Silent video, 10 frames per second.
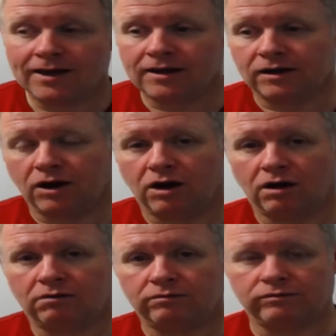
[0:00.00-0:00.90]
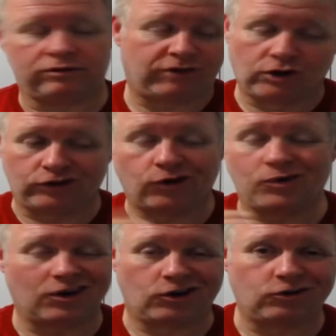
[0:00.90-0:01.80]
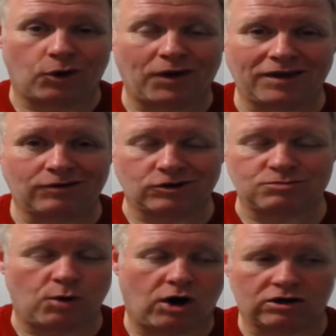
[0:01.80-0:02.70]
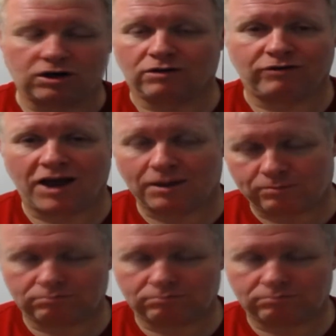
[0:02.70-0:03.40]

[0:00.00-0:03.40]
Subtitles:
You know, if you're gonna do it, you're gonna do it. If you're gonna smoke, you're gonna vape.